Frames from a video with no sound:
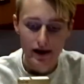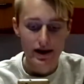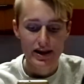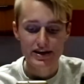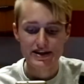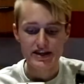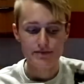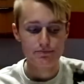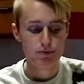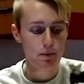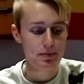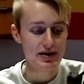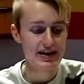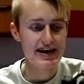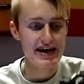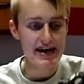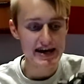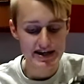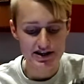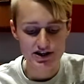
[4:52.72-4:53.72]
this is
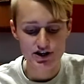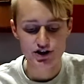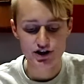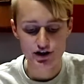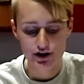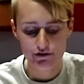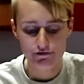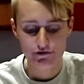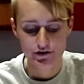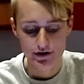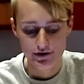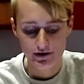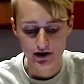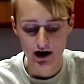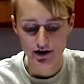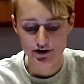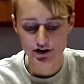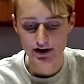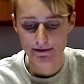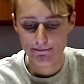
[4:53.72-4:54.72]
probably easier to do for you
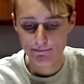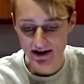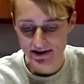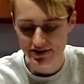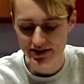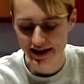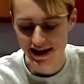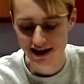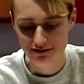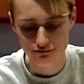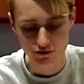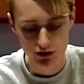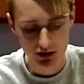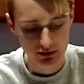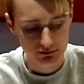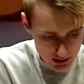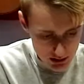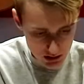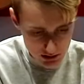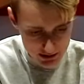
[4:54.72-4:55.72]
guys. You press the
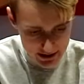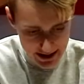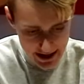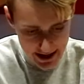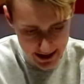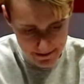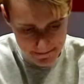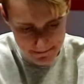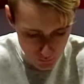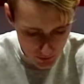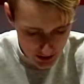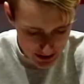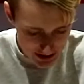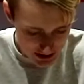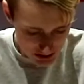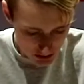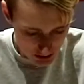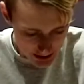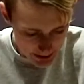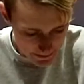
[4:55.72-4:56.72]
camera, slot it in when
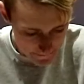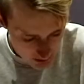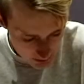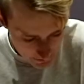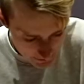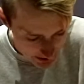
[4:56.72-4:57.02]
it's not in. I